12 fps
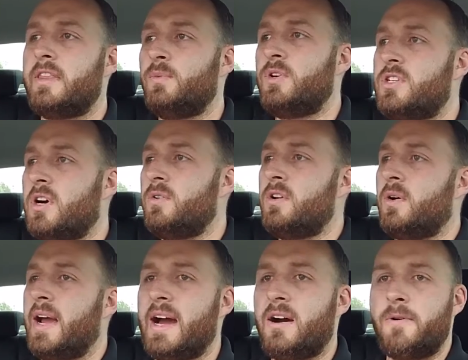then we don't know
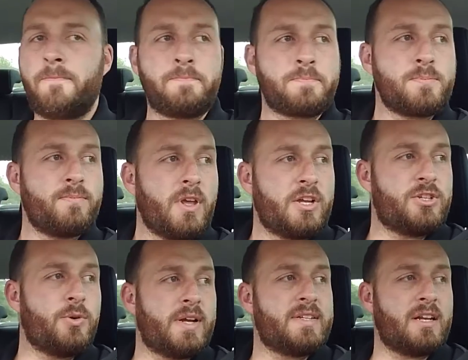how
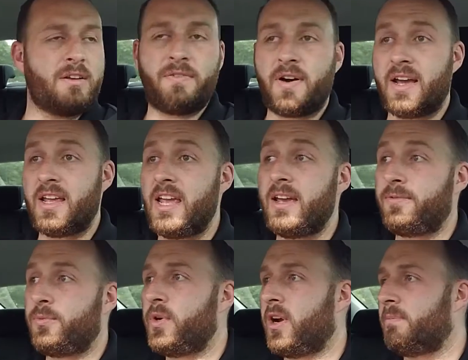to identify
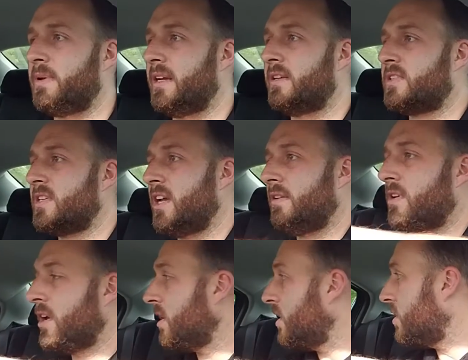if we are being
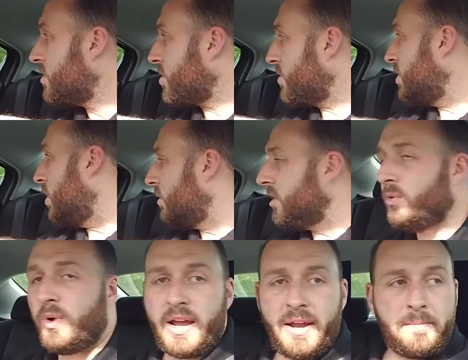deceived. So the only
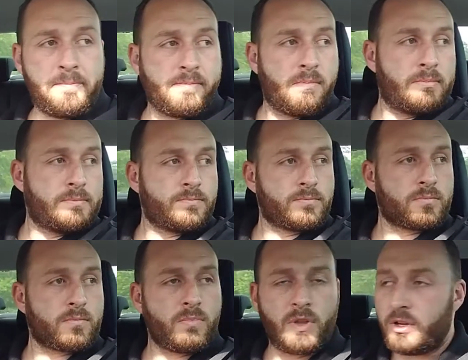way
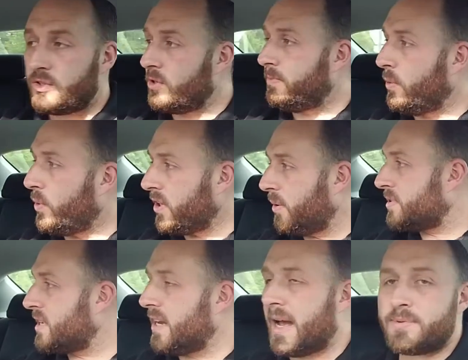to be
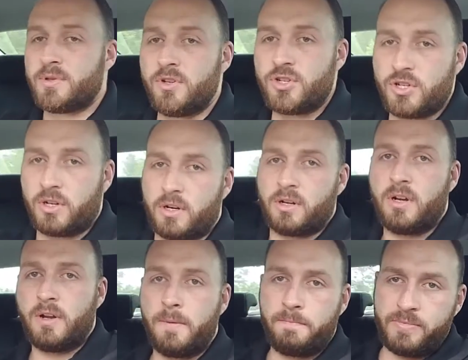100% absolutely sure
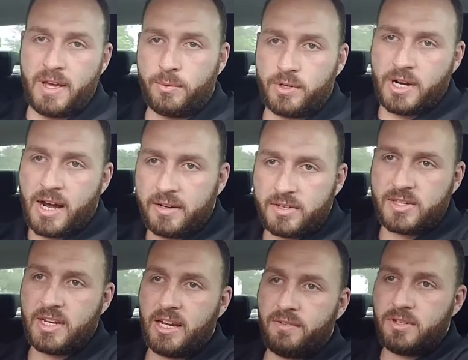that we're not
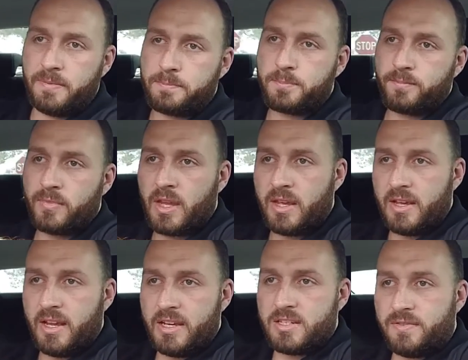deceived
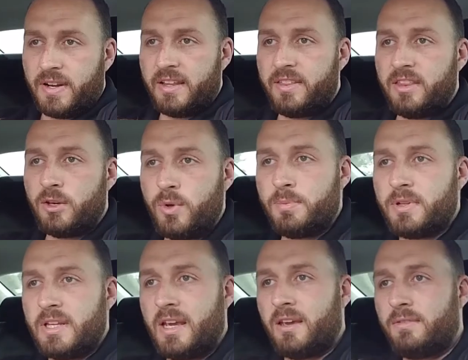is if anything that we
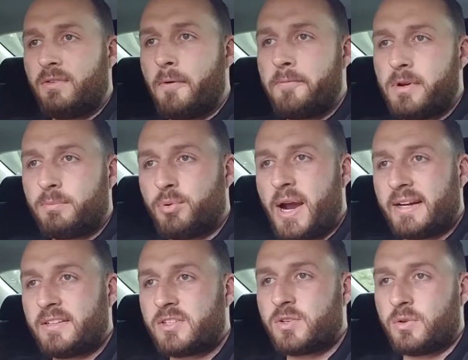believe,
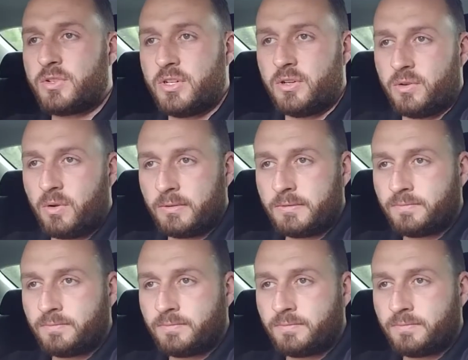practice, or do